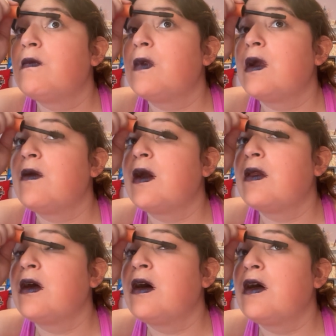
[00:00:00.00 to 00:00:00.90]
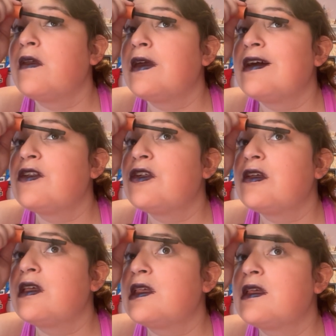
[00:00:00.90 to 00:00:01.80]
Get around all the
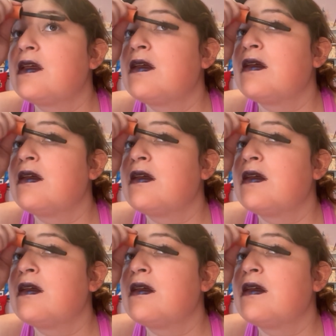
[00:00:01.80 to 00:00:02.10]
edges